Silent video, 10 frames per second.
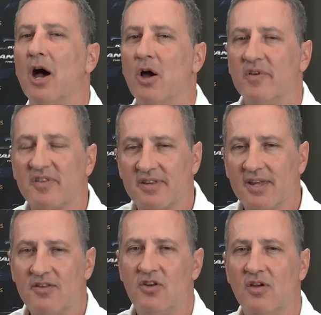Over
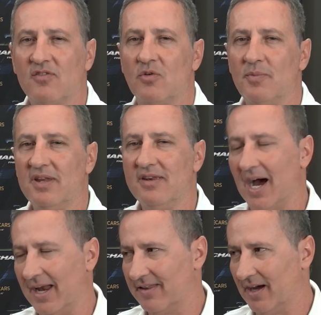6 years, it will be
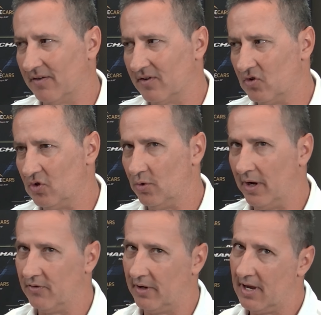
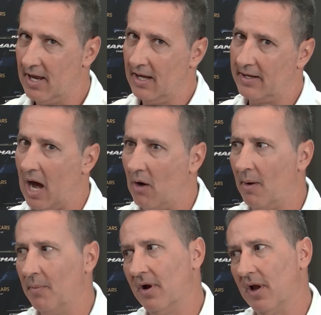9,200. Now
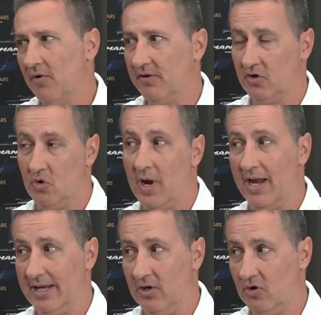I'm closer to where I
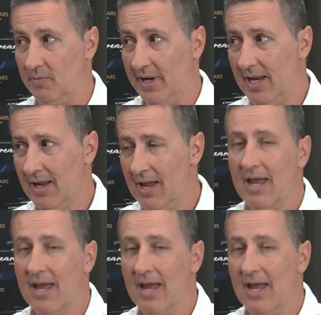need to be.